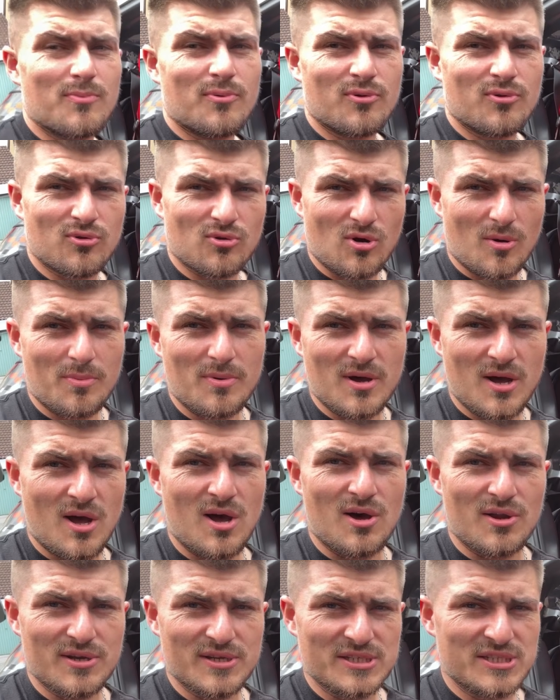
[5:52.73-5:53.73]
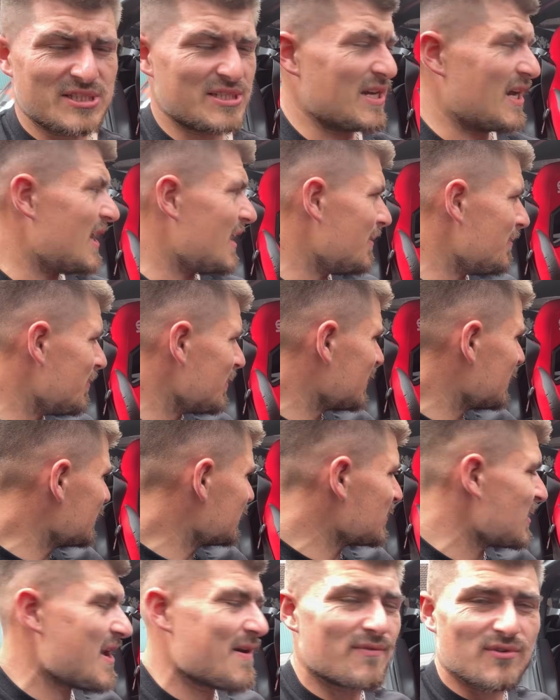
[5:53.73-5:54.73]
proper harness setup
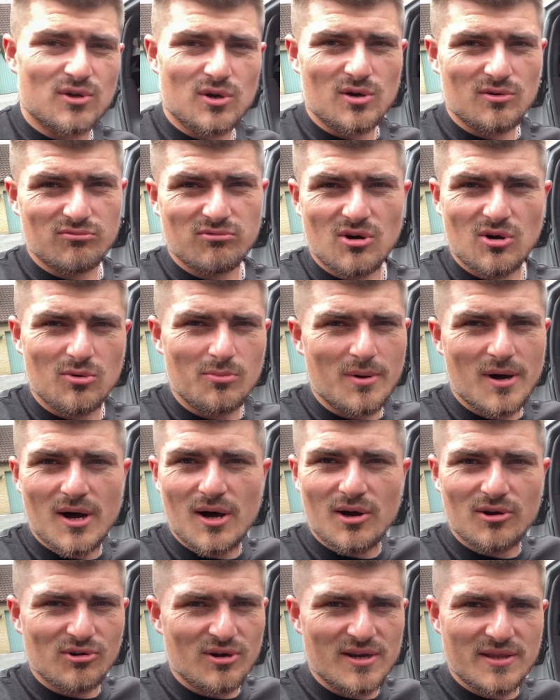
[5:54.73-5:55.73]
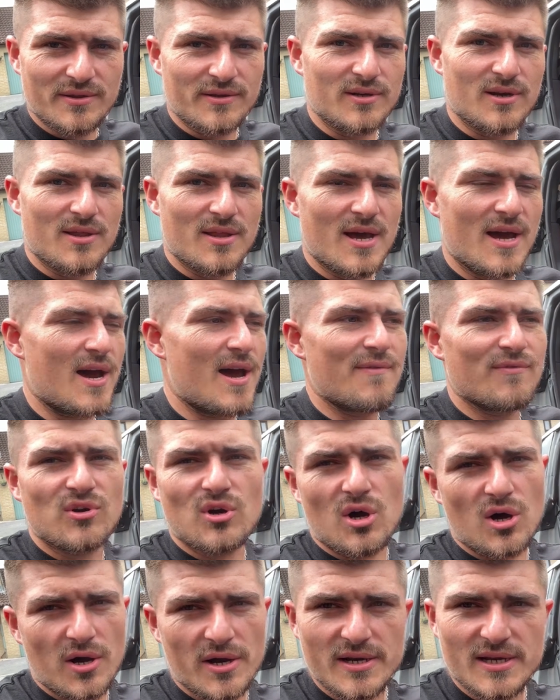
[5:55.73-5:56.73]
because I haven't got a roll bar or anything like that. I haven't
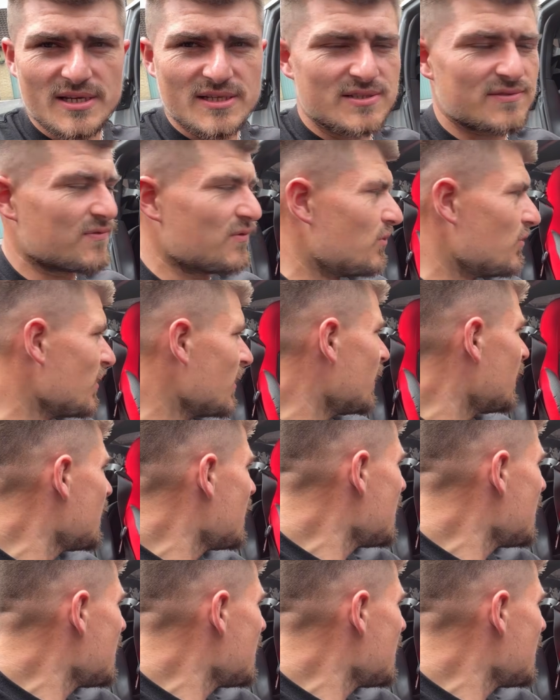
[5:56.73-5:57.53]
got eyelets for it.